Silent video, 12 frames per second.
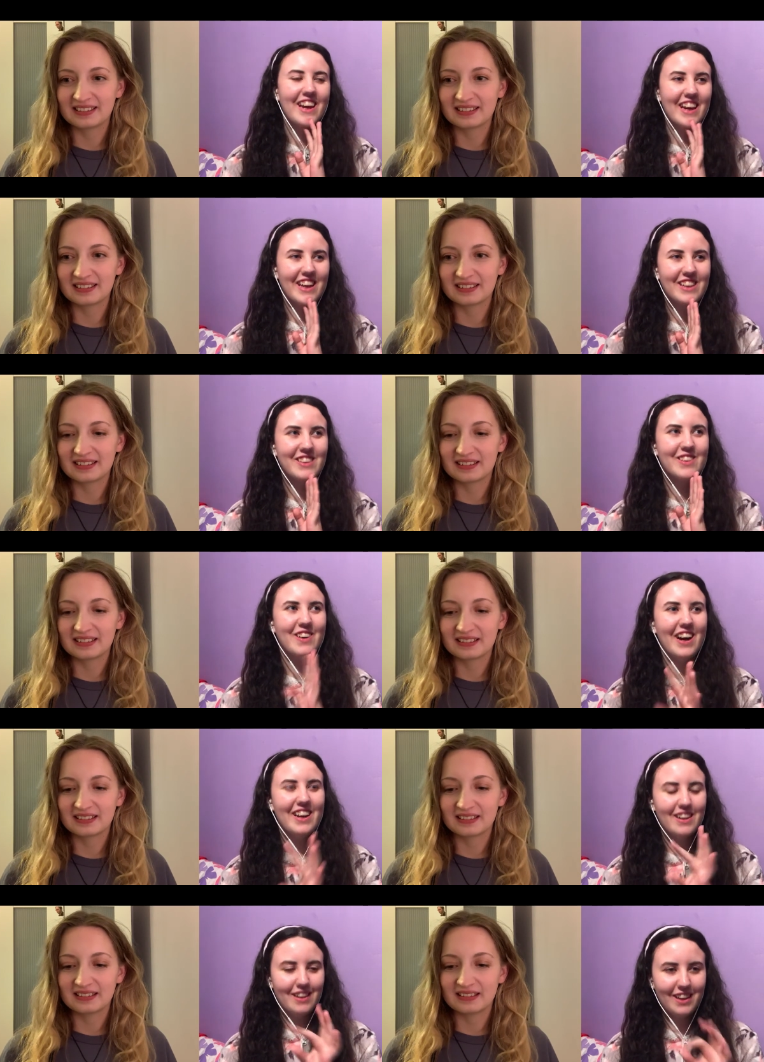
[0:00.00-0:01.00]
Speaker 1: He shot
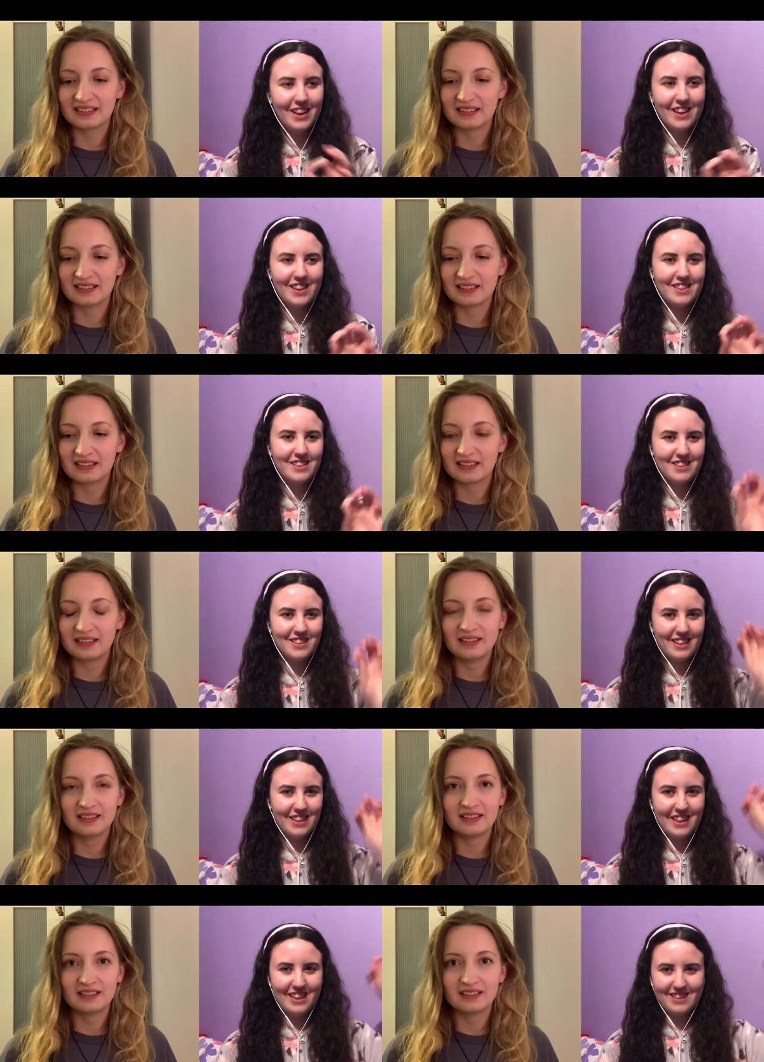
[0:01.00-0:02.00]
Annalise
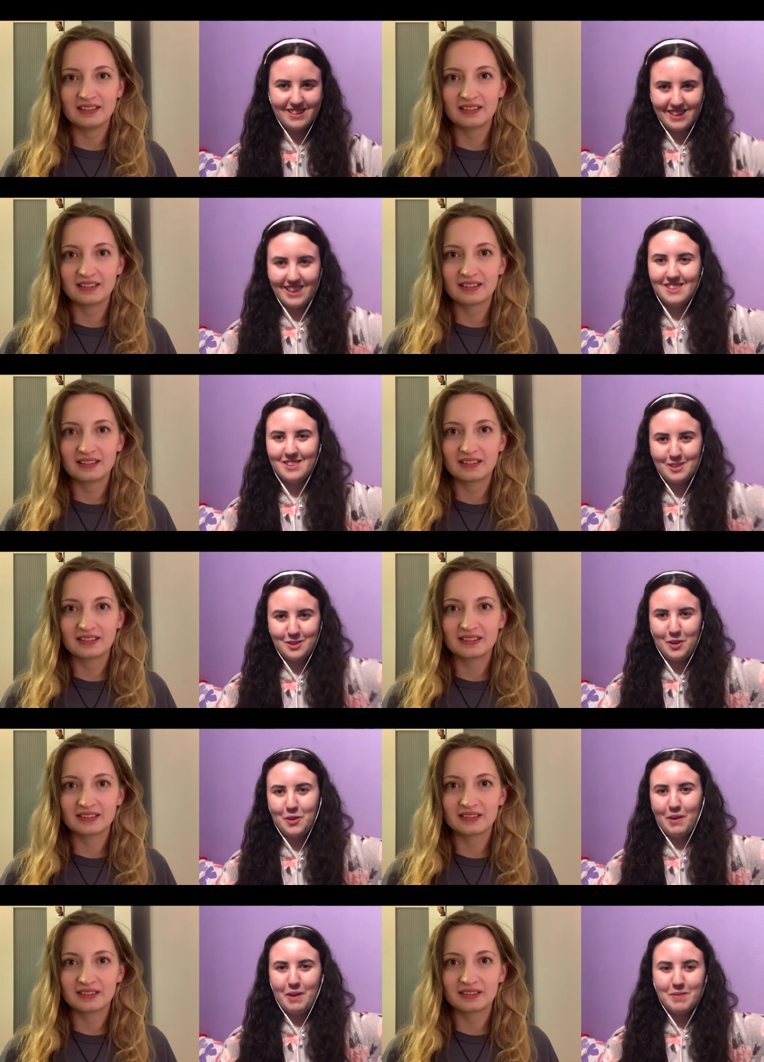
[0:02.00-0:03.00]
in season
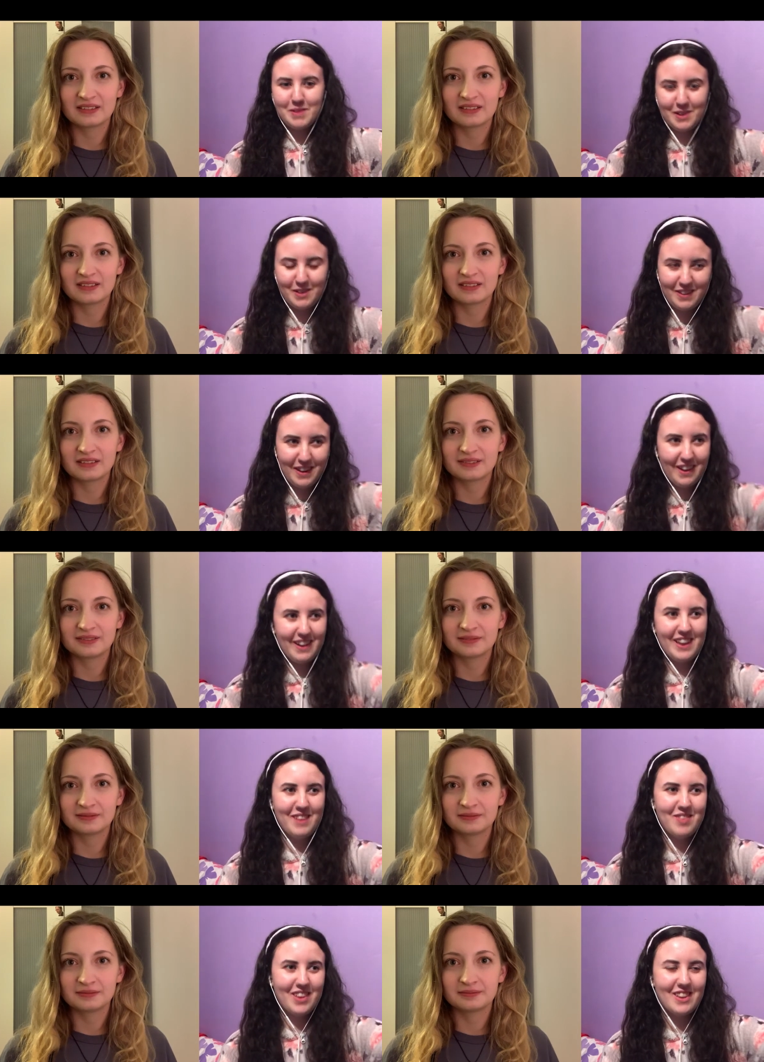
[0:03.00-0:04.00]
two, episode
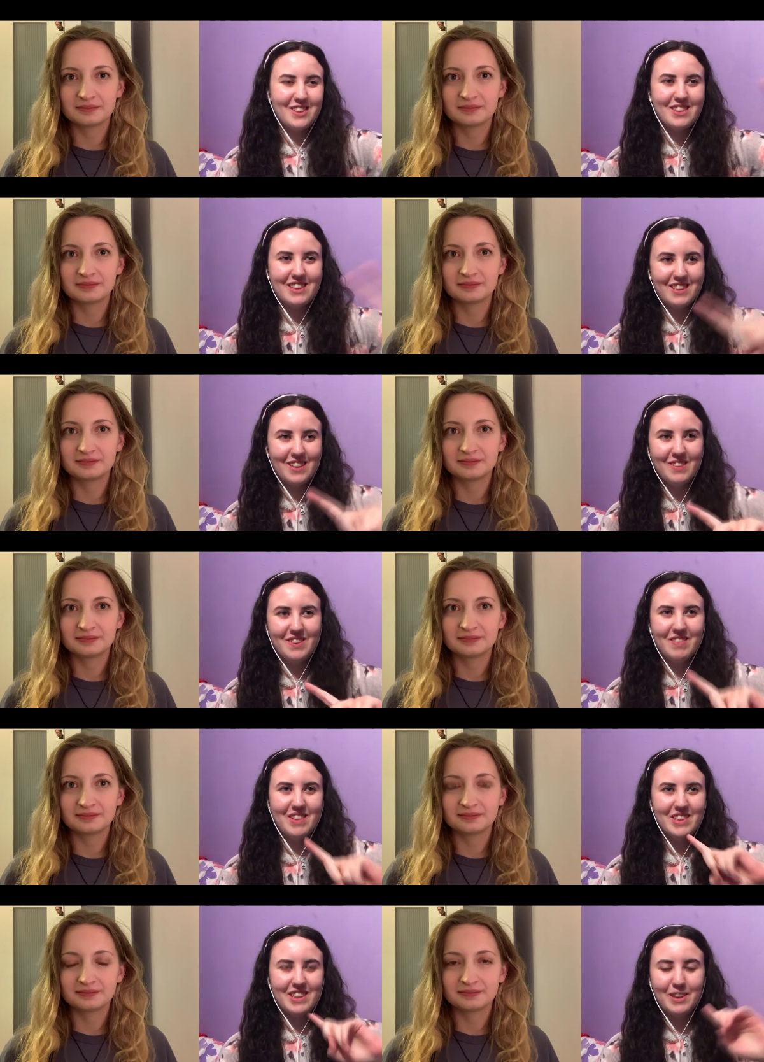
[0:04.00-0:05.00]
nine, because she told him
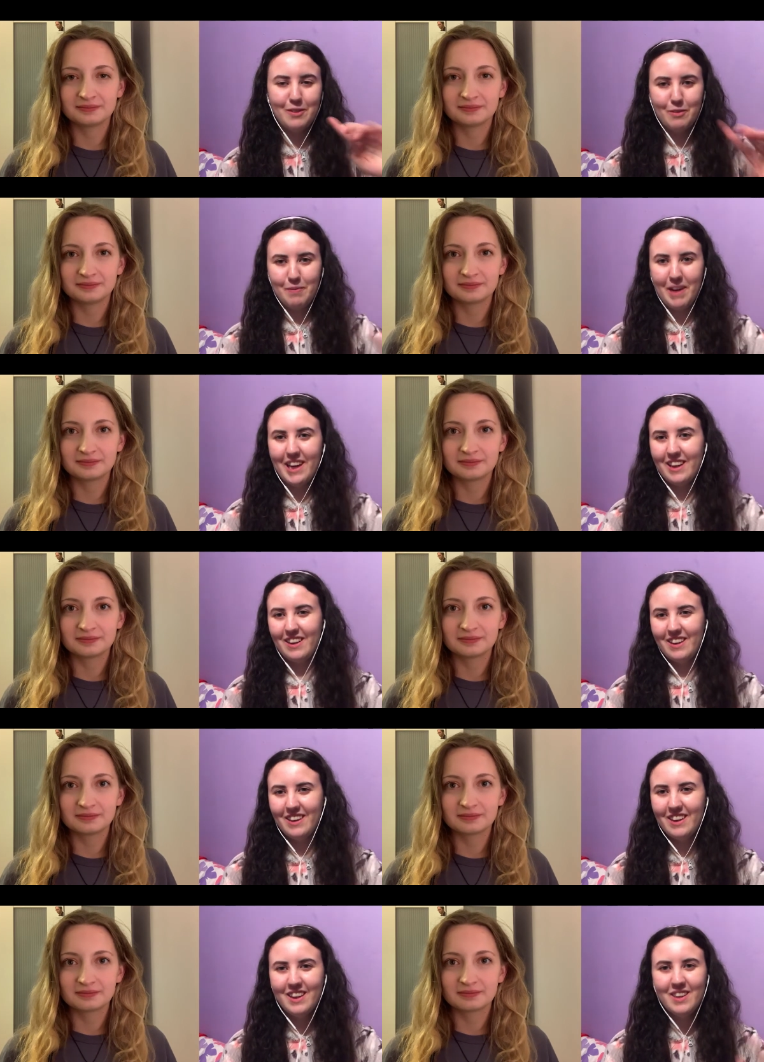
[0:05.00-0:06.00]
that she killed
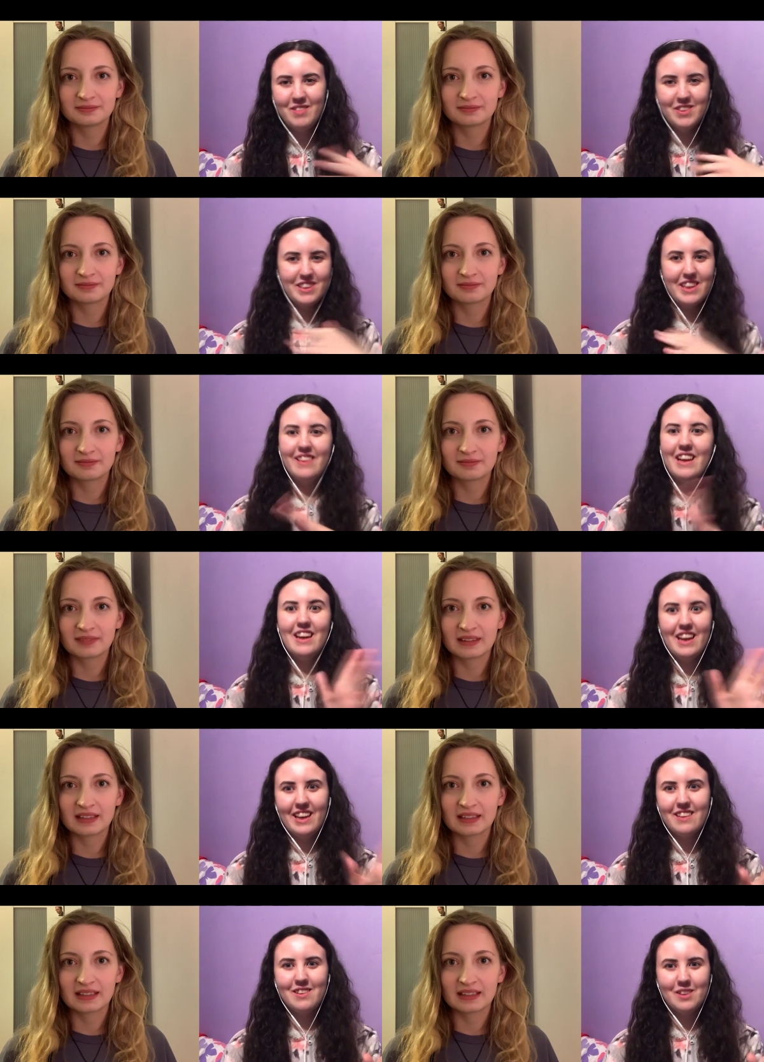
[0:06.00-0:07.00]
Rebecca, but she then
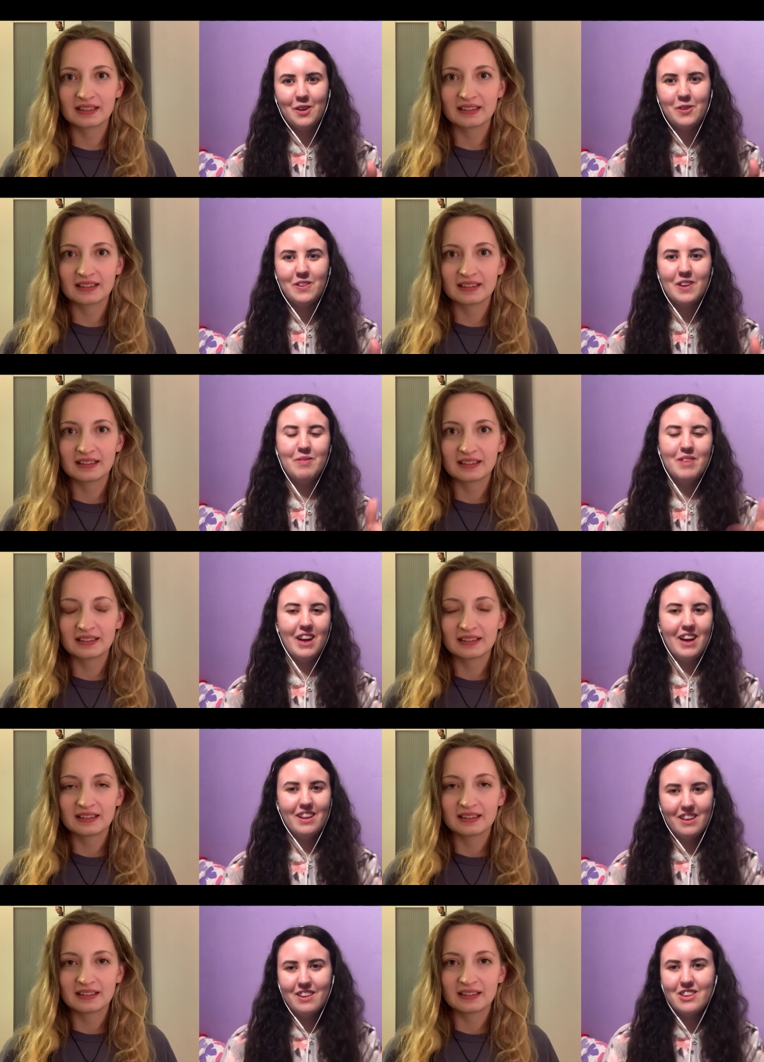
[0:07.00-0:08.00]
later told him
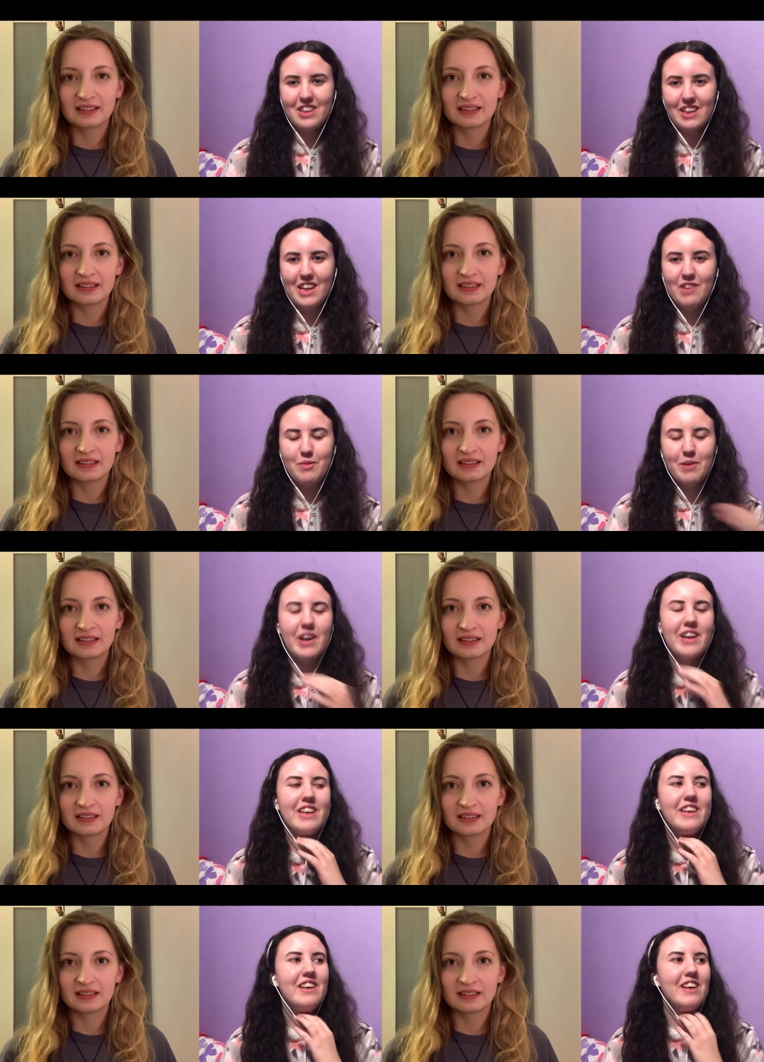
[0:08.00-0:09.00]
that she didn't have a part
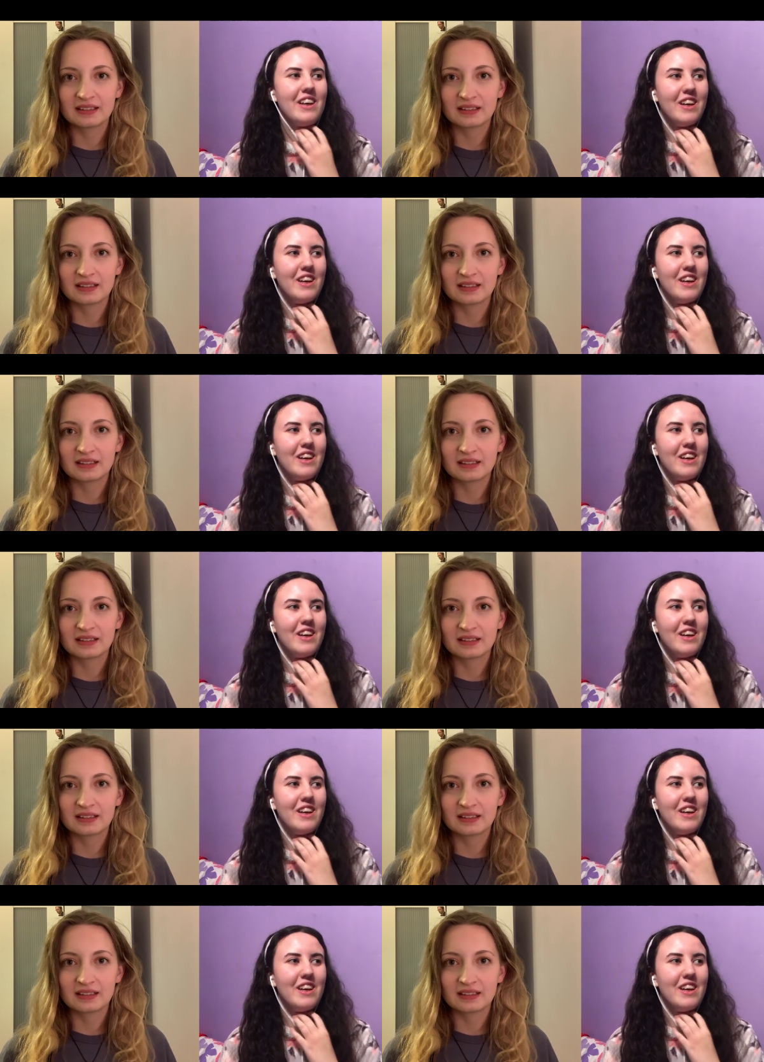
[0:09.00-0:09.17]
in it.